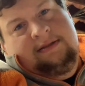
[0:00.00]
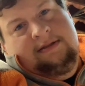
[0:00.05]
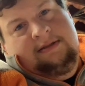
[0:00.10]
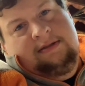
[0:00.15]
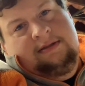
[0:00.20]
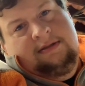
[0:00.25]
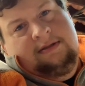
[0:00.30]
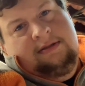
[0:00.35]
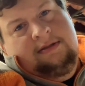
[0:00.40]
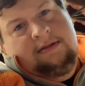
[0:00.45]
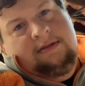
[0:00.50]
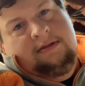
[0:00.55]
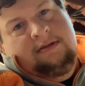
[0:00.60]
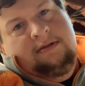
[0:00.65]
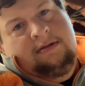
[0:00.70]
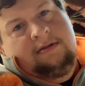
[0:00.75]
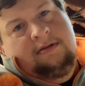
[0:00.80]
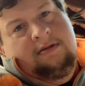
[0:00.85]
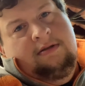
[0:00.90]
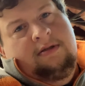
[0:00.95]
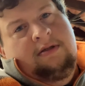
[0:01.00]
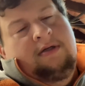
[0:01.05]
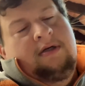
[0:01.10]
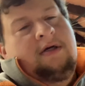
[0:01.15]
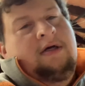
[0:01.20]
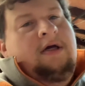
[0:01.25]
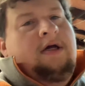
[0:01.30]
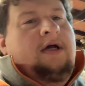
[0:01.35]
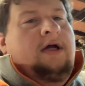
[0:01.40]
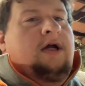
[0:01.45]

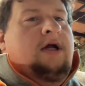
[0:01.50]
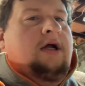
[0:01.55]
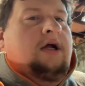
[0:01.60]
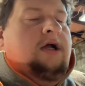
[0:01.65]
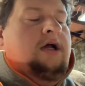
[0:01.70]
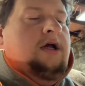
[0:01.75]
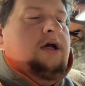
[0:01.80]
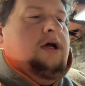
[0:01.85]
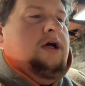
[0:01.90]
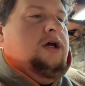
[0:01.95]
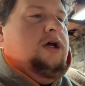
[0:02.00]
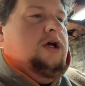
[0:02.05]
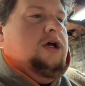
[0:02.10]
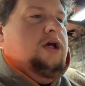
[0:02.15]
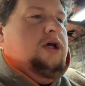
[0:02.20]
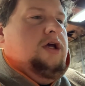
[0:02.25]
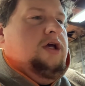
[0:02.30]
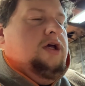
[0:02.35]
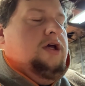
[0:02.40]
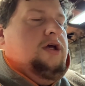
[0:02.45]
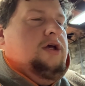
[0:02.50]
[no speech]